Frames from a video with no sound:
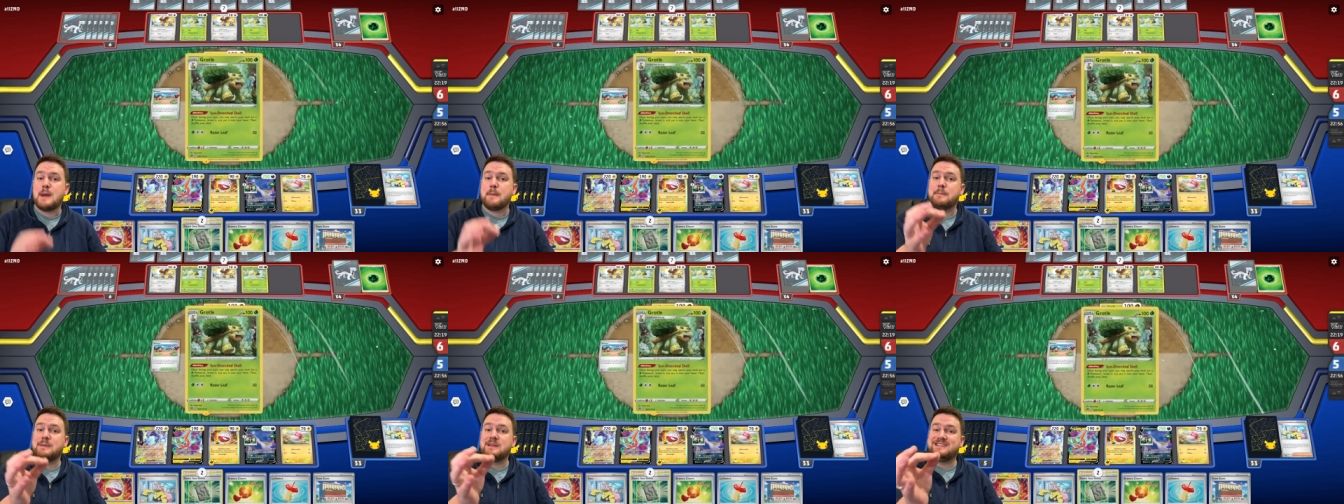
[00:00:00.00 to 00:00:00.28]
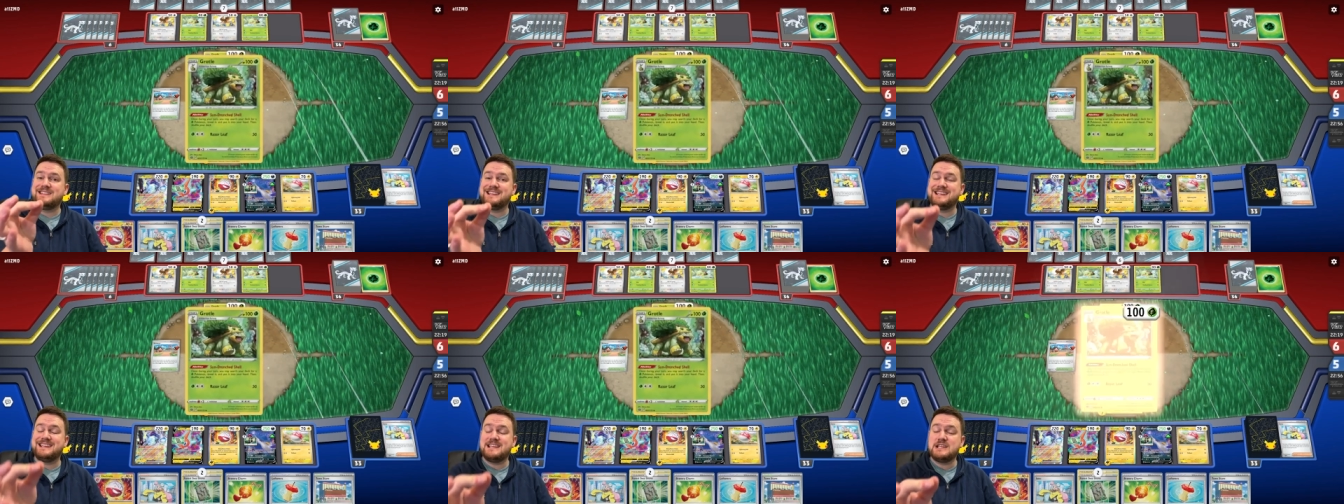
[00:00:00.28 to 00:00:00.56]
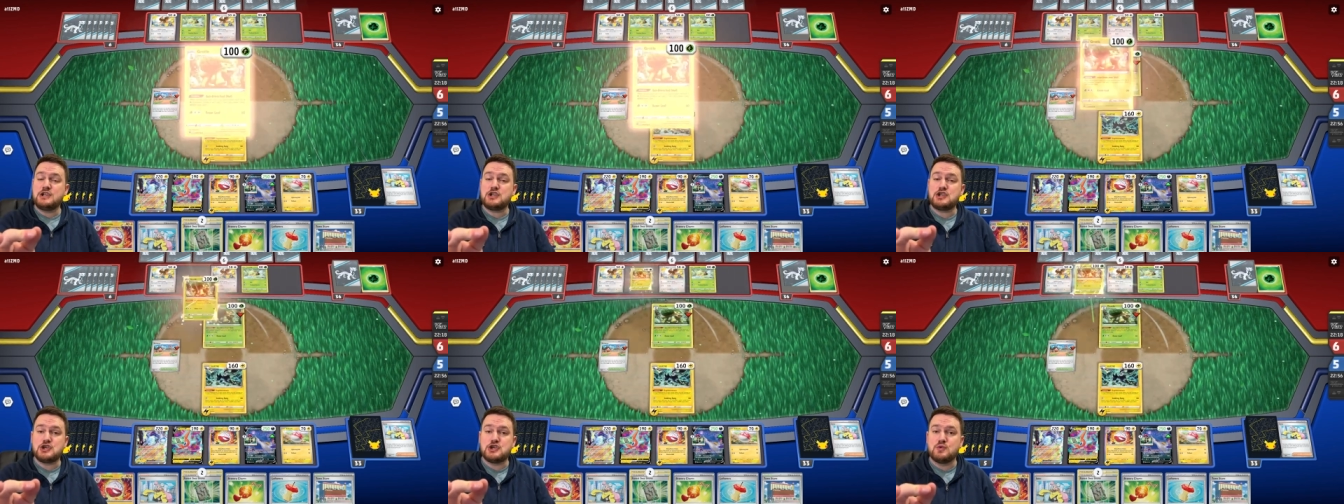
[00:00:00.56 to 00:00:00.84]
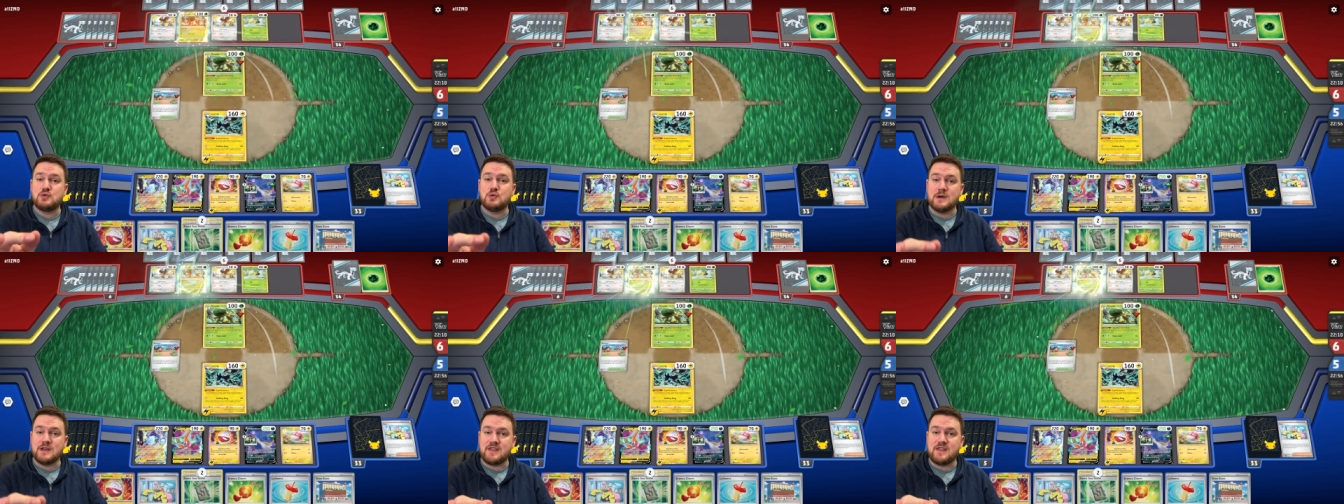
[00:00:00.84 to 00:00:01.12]
But the
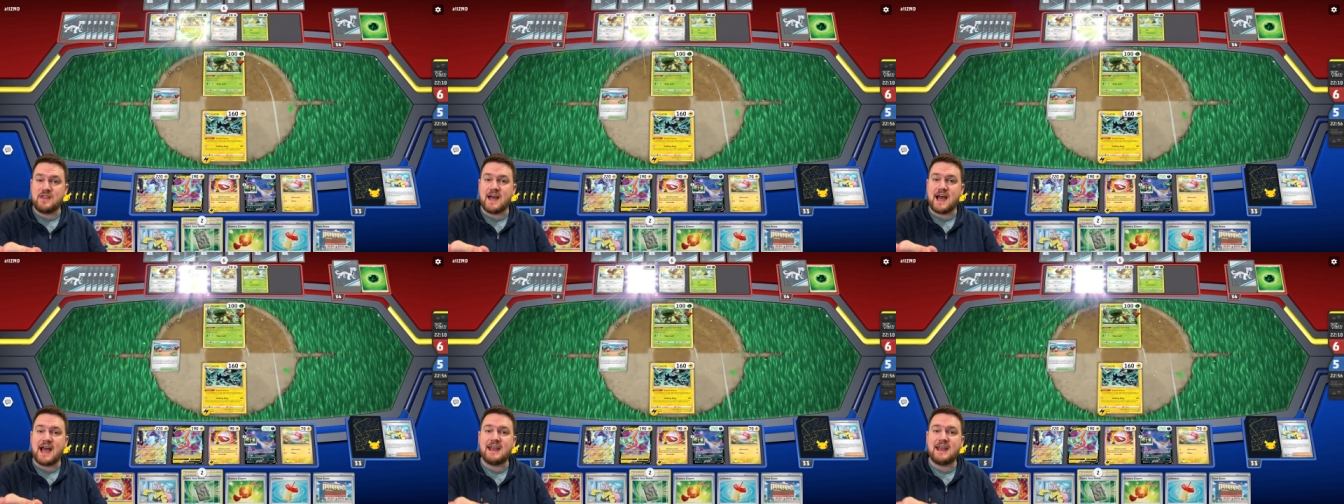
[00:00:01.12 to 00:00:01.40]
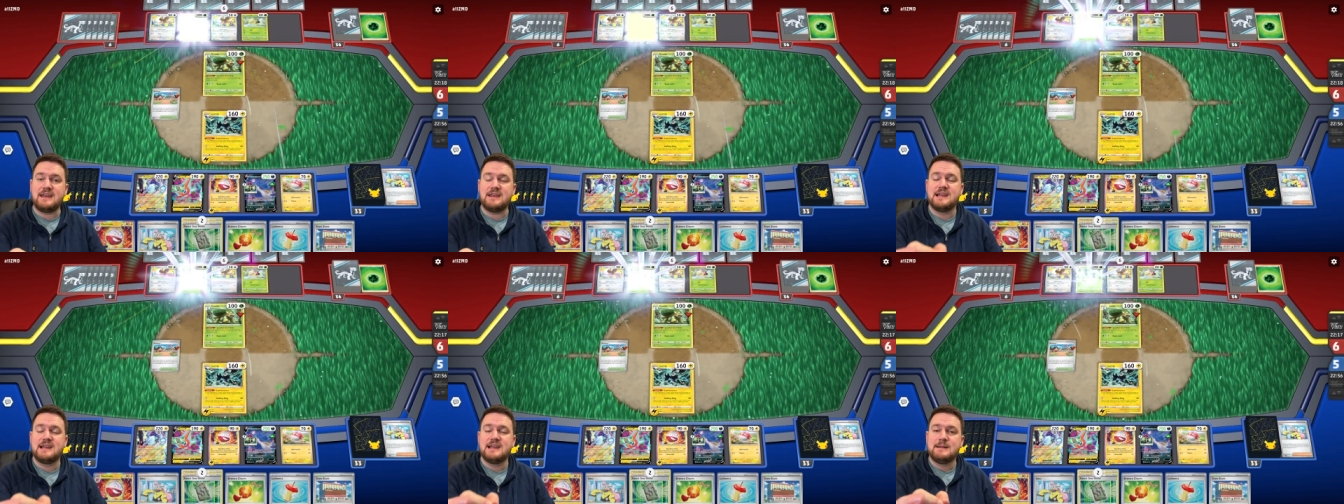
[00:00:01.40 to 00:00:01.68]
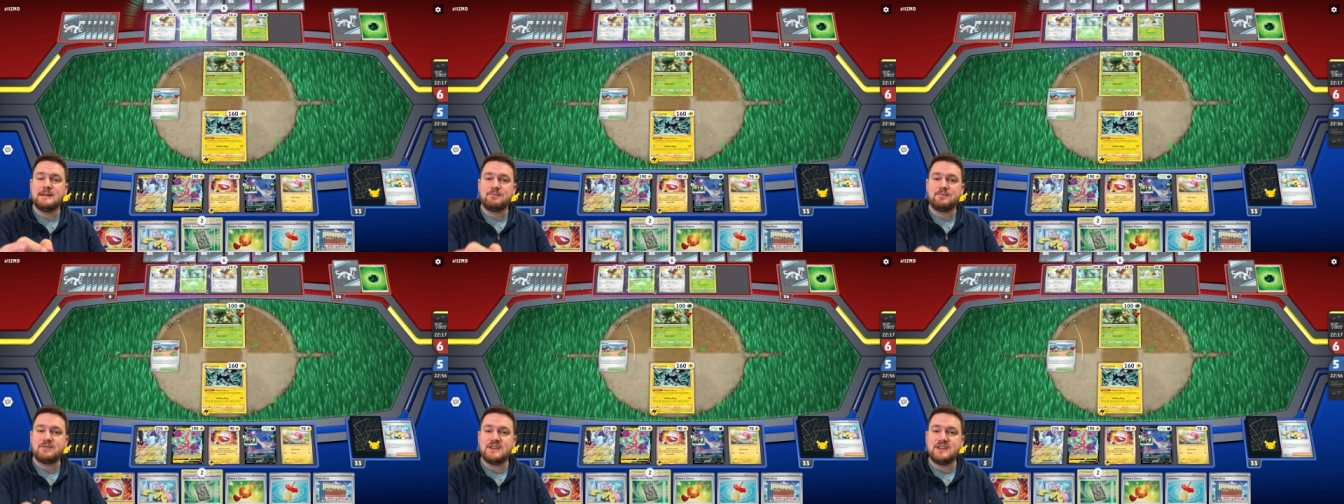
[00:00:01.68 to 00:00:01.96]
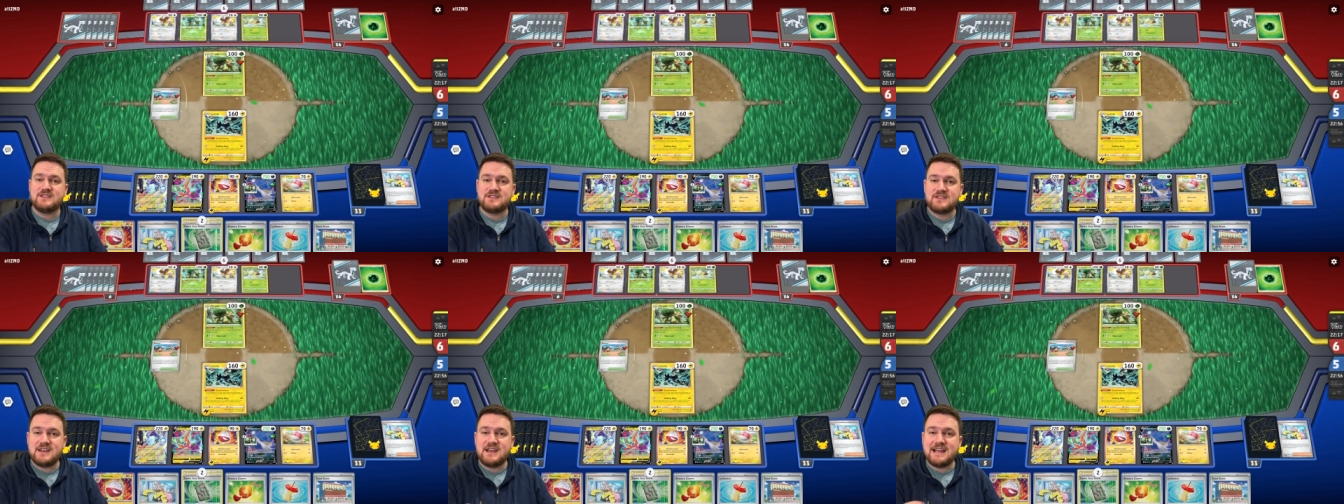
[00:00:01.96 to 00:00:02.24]
issue with that
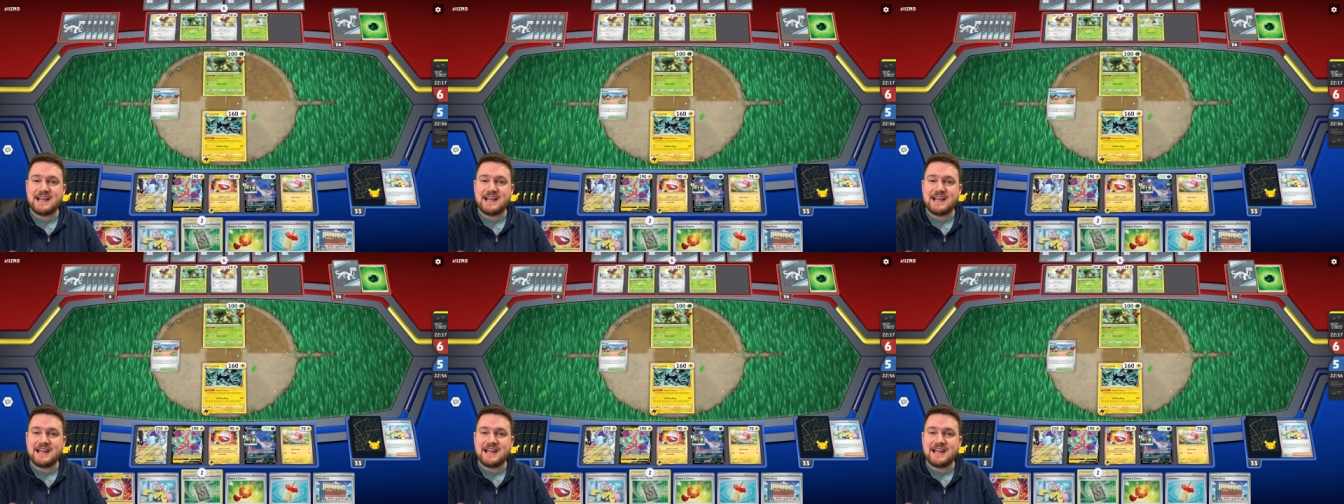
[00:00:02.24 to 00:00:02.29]
is that